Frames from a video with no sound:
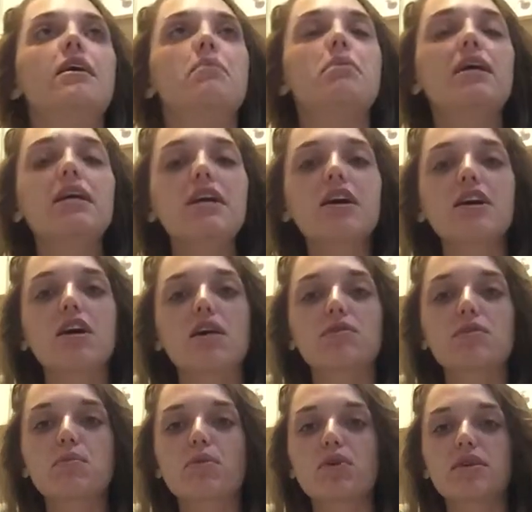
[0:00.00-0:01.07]
being
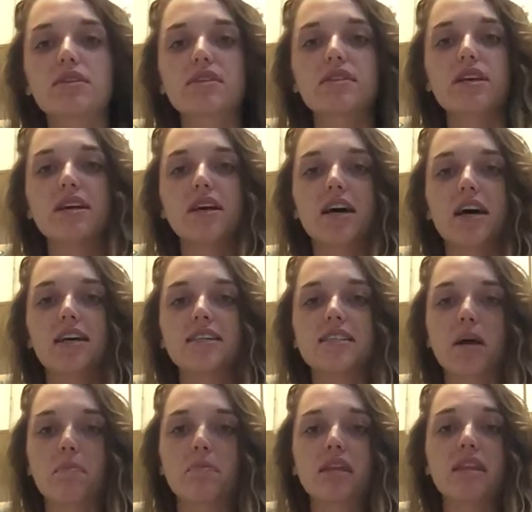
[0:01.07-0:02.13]
uncomfortable is
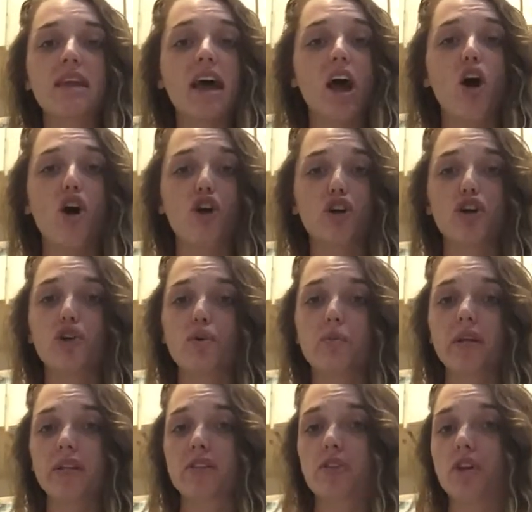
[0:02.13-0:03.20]
something that all
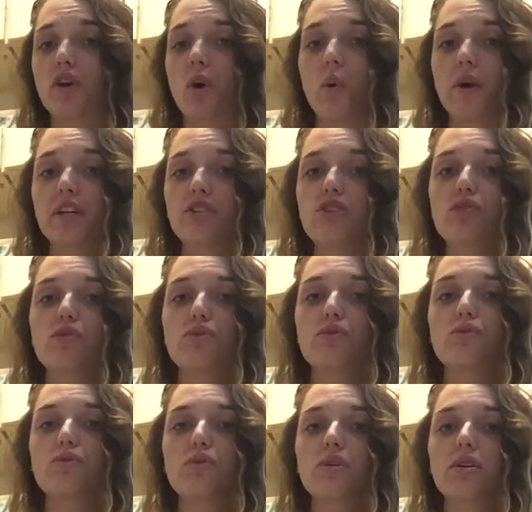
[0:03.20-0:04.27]
humans are going
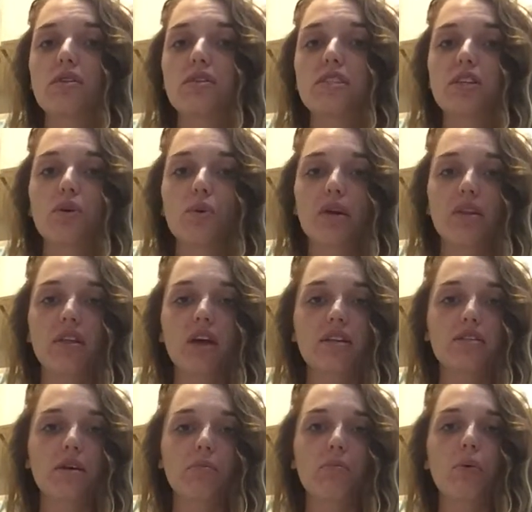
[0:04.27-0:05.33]
to deal with
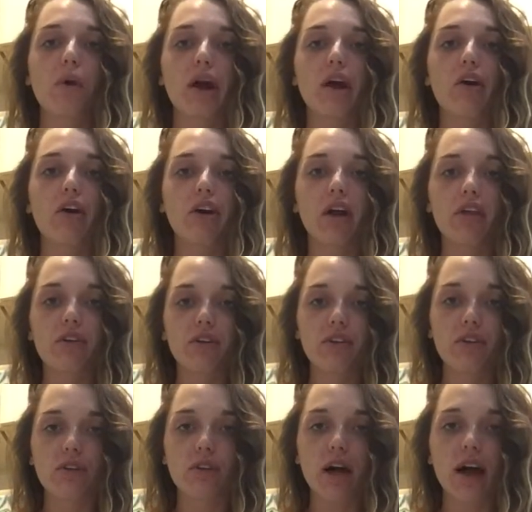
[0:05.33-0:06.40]
at some point or another in
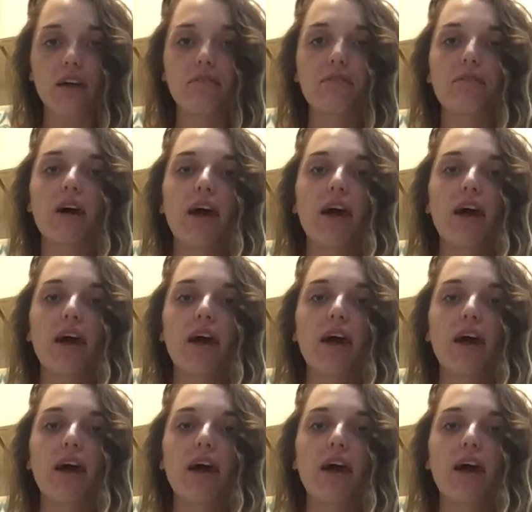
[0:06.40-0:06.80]
their life.